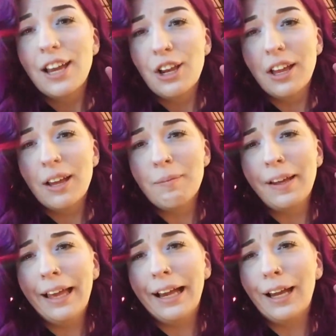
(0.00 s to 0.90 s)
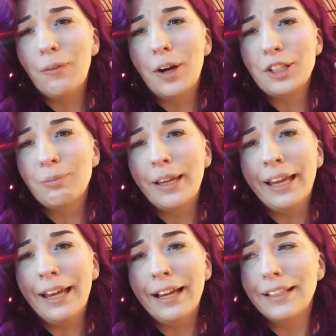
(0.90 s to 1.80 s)
I gotta wash my
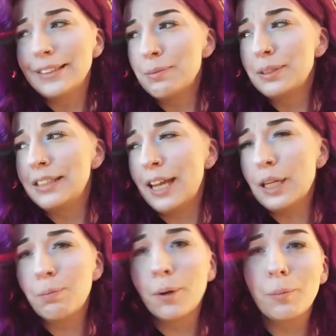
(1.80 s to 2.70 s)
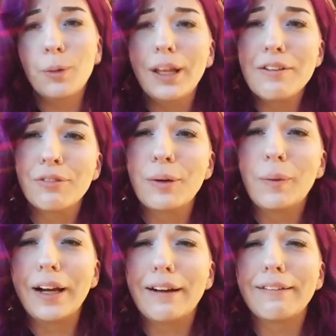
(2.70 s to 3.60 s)
hands. I'm stained purple
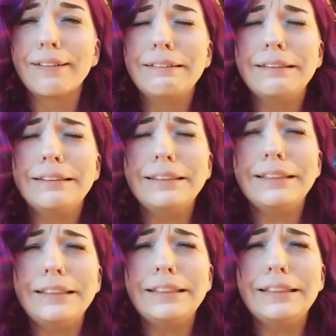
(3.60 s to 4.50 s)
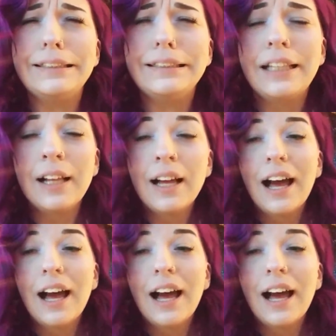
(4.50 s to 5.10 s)
everywhere. Ugh.